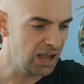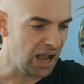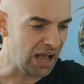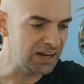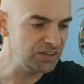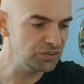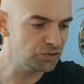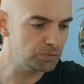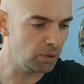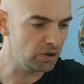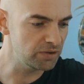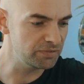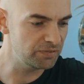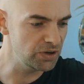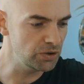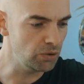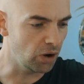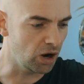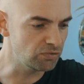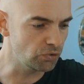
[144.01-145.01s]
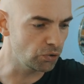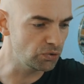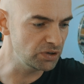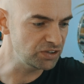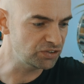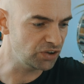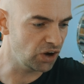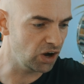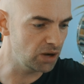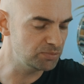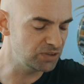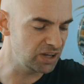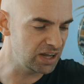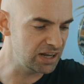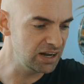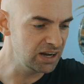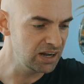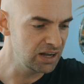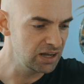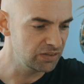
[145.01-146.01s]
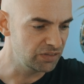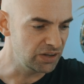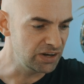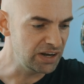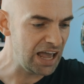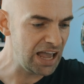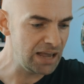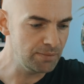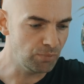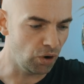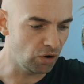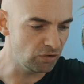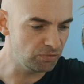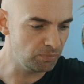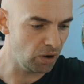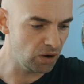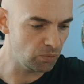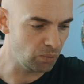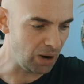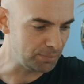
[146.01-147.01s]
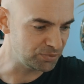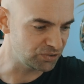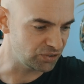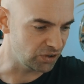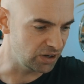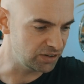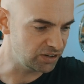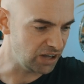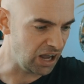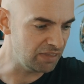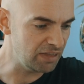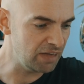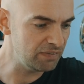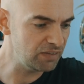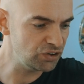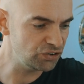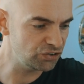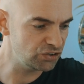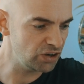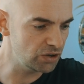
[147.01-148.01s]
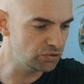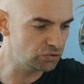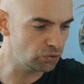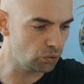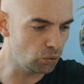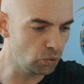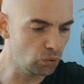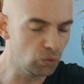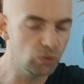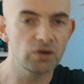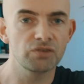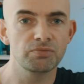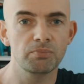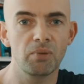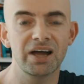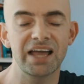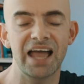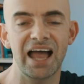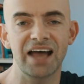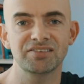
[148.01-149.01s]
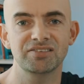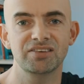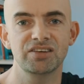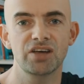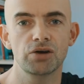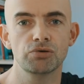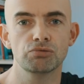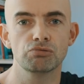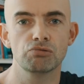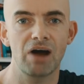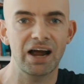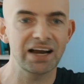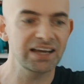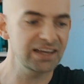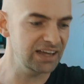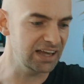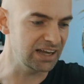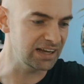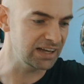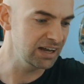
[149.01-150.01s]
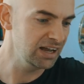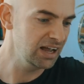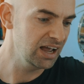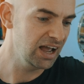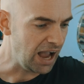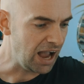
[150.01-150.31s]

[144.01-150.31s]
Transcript: And in SpyFu, I've already typed in the name of my website, and then this shows all of my SEO ranking.